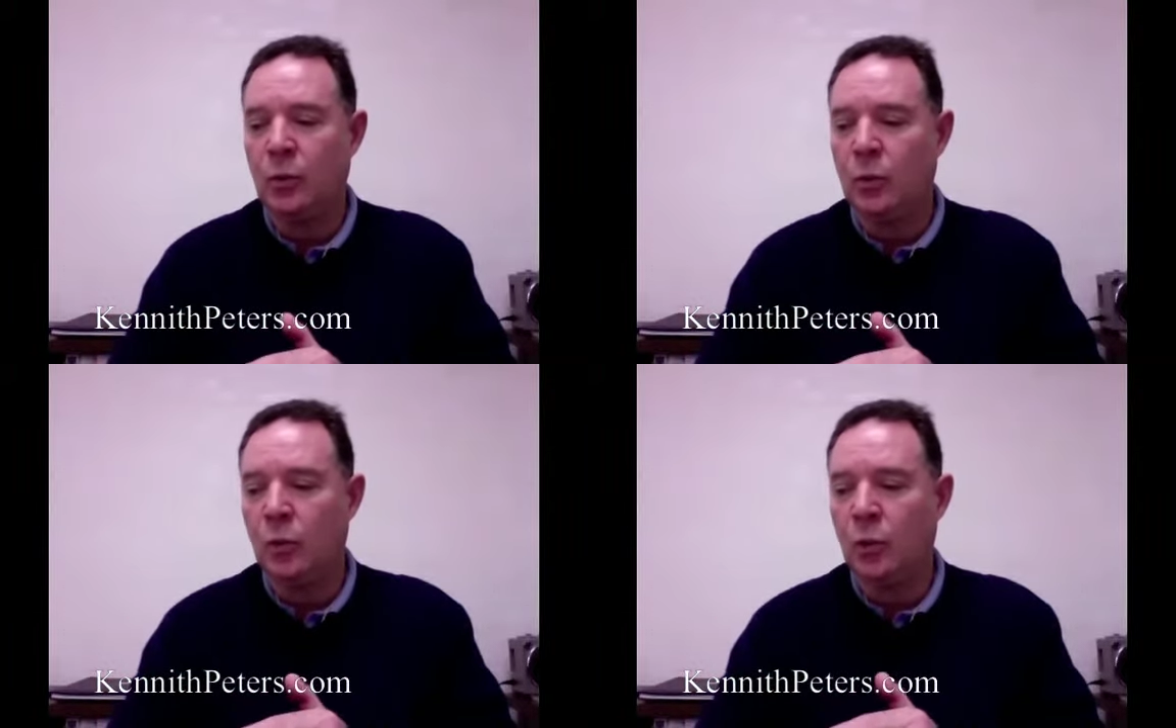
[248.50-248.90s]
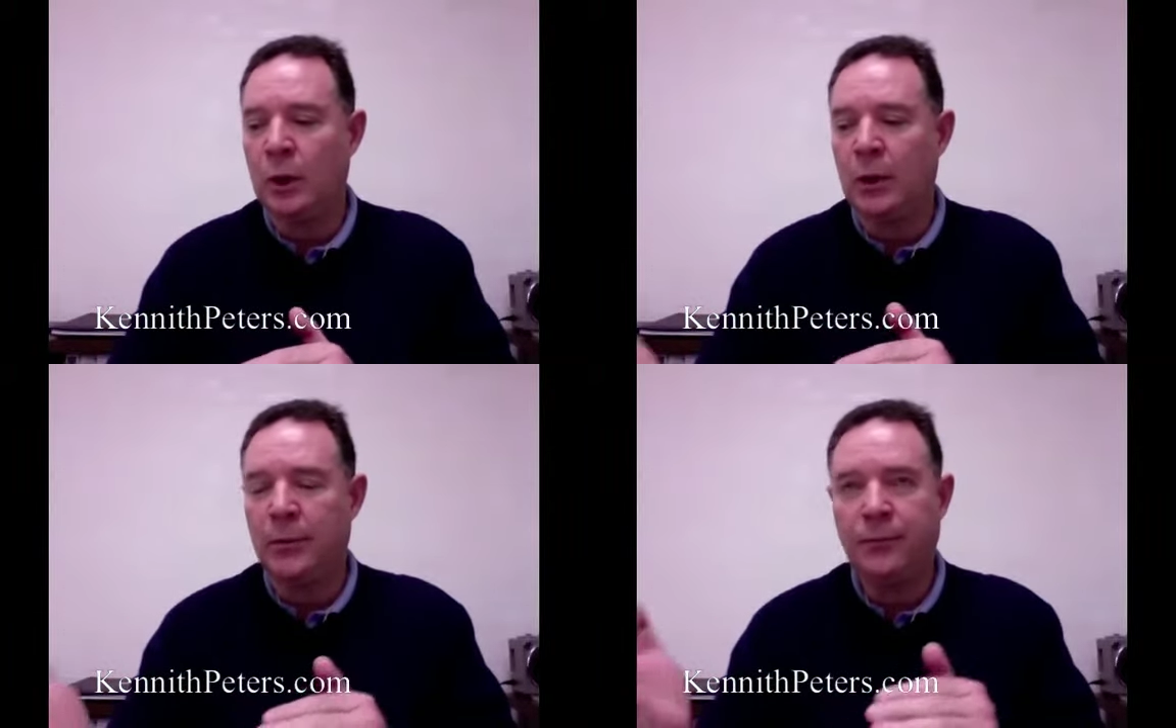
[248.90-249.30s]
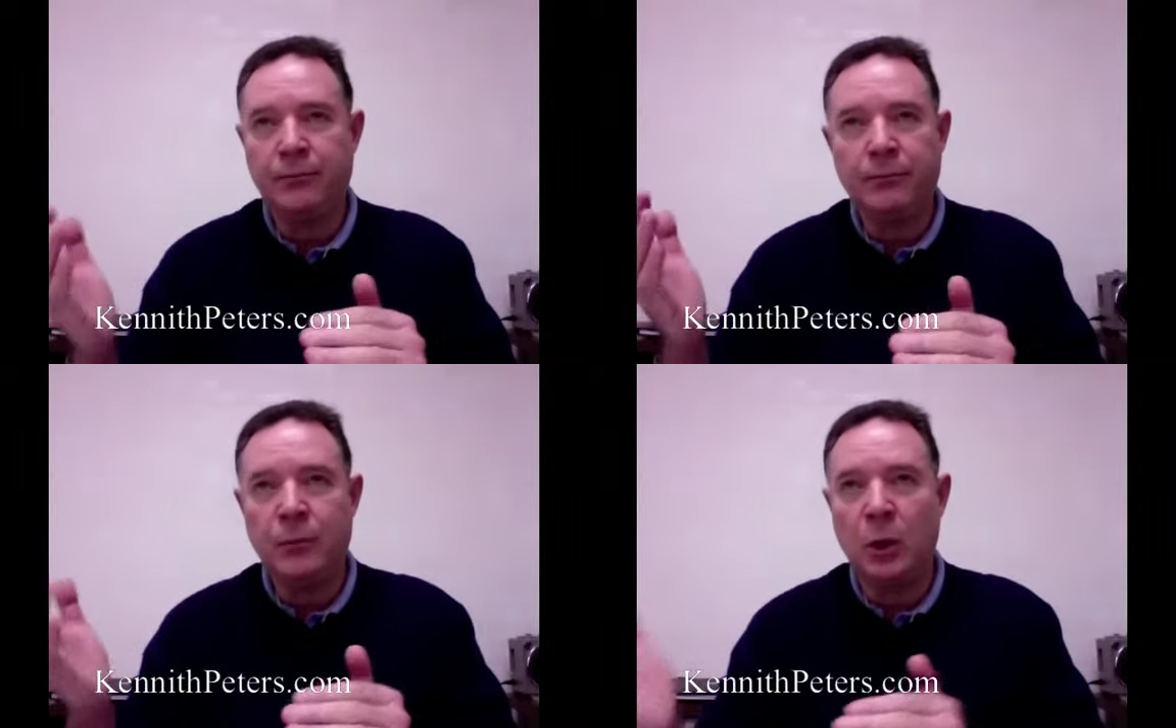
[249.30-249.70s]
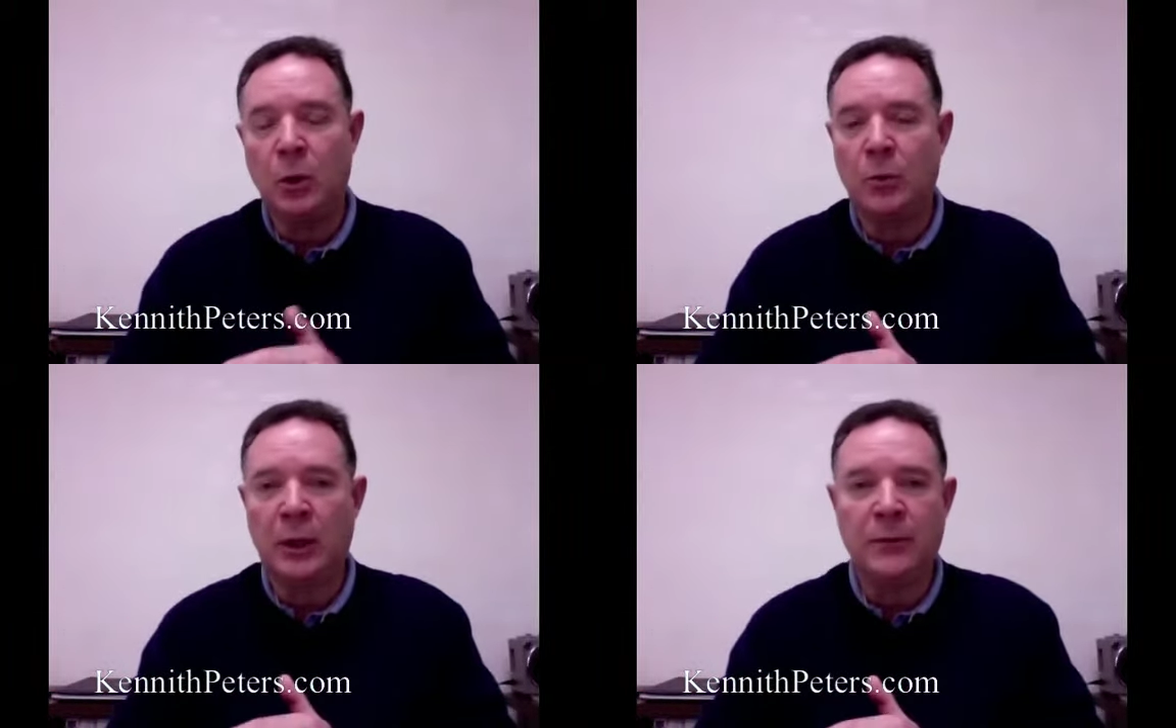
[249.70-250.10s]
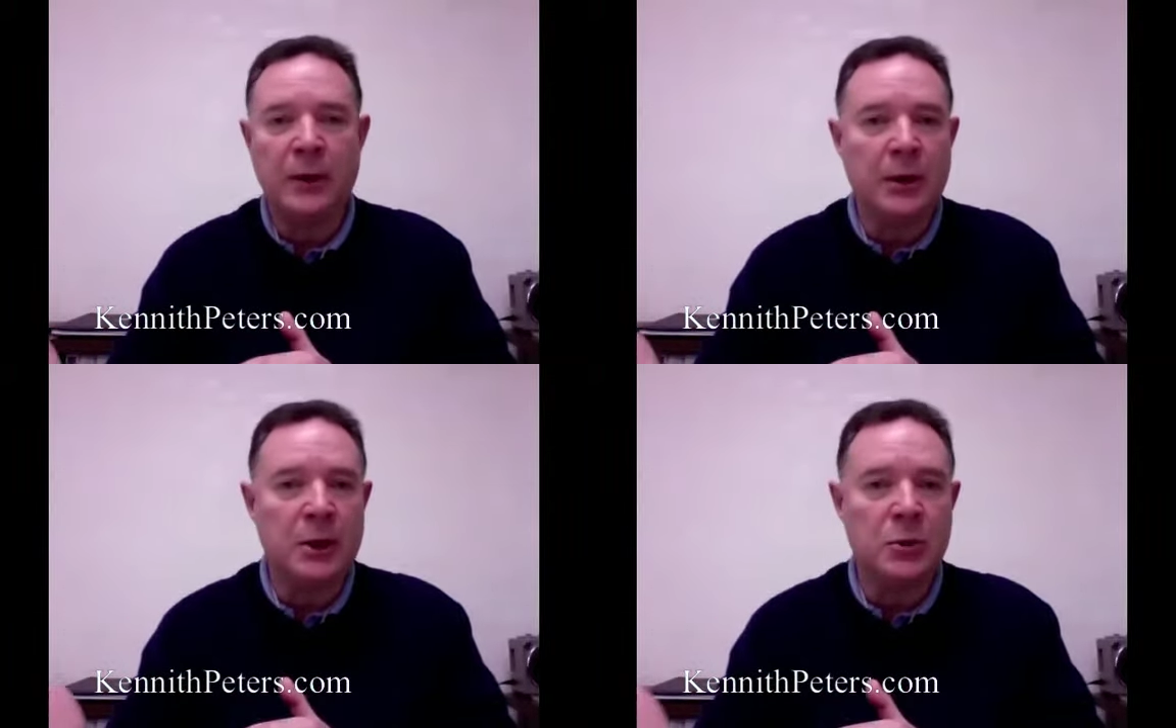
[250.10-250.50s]
where Golden Rain
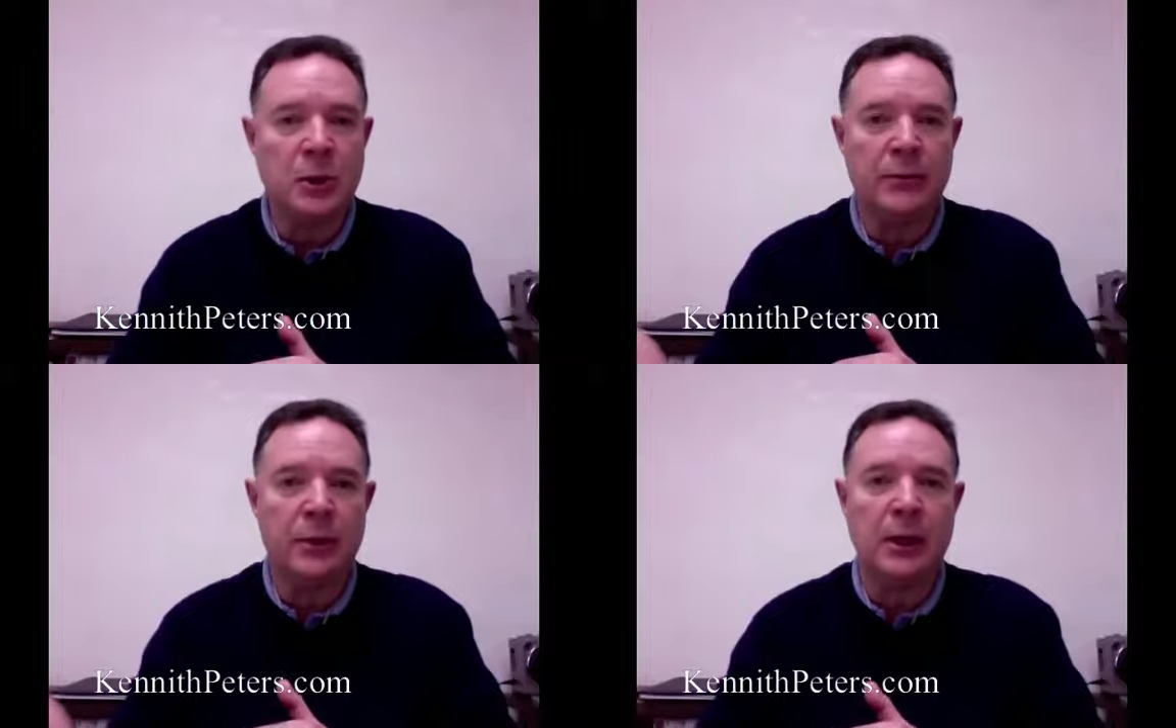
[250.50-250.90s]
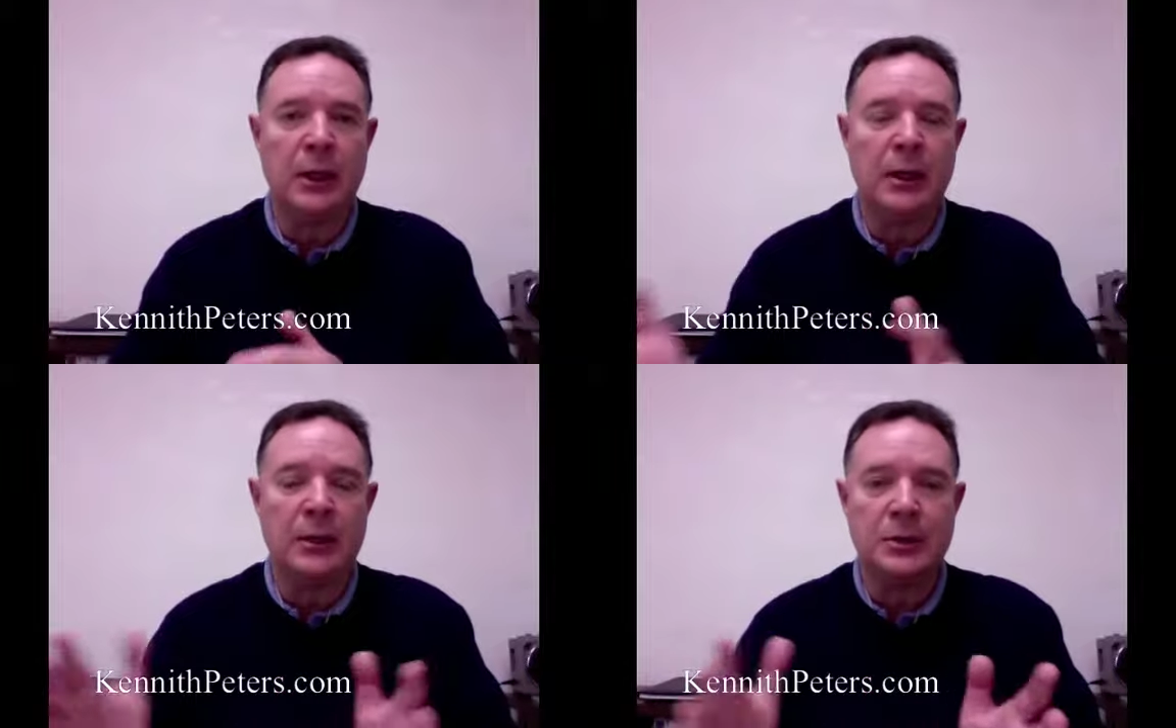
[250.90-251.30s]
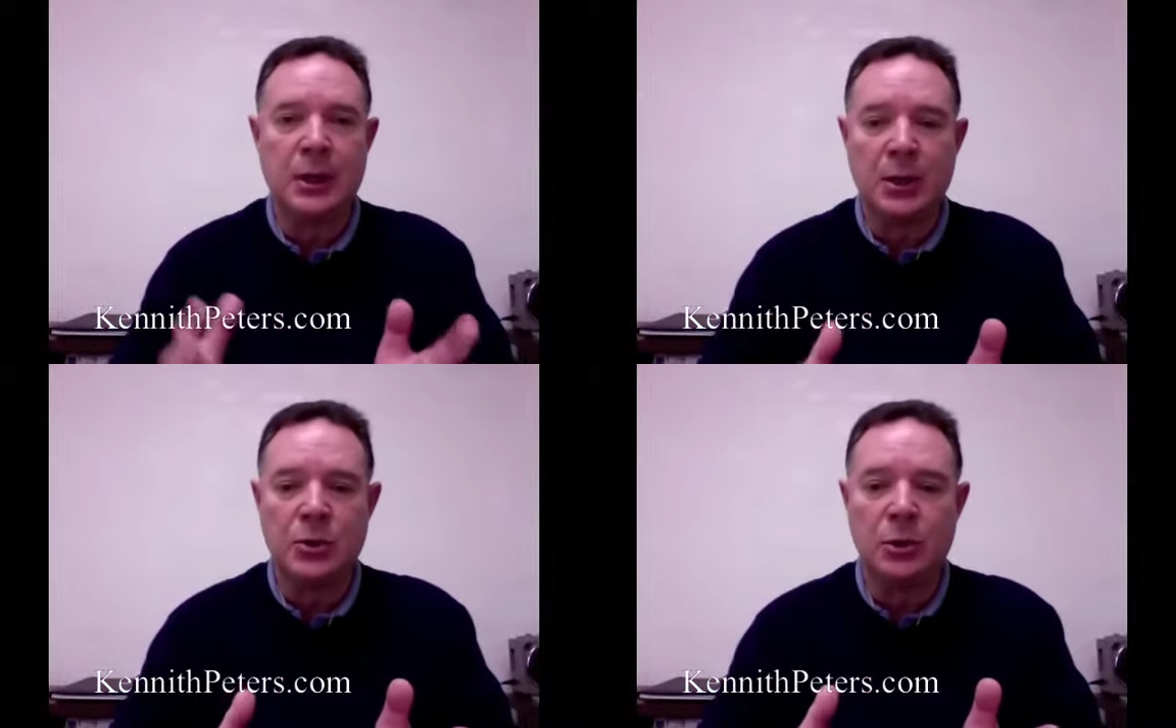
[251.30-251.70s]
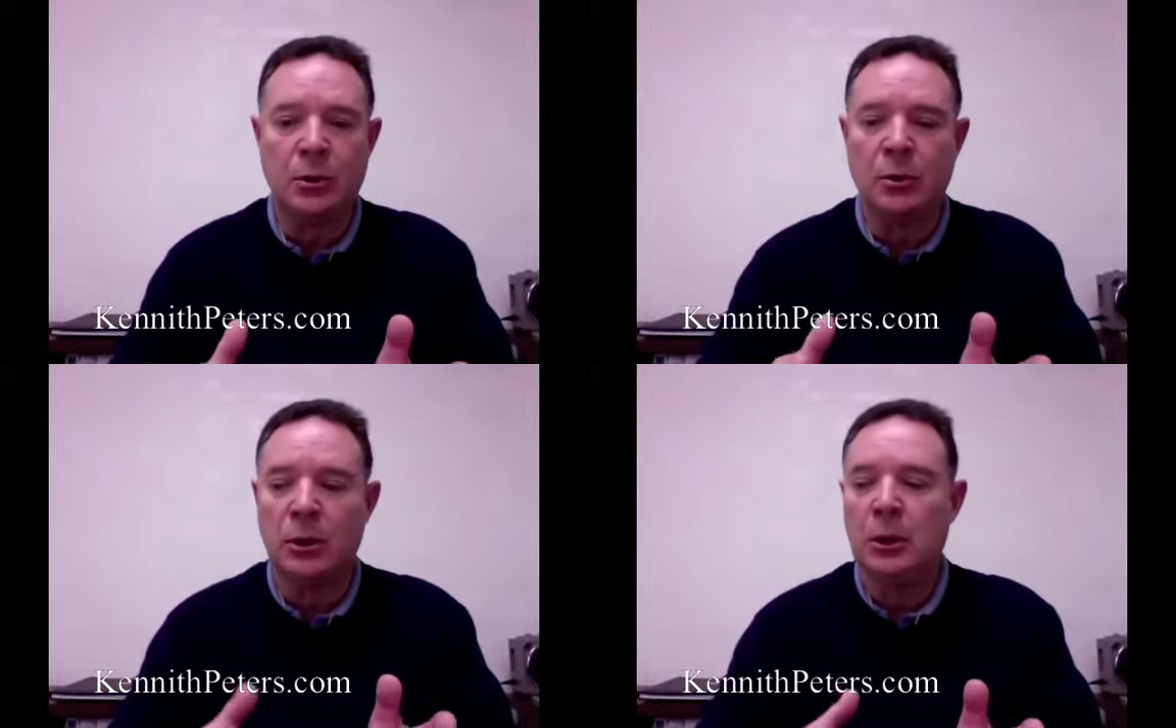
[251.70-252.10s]
Foundation, whatever, can assess you,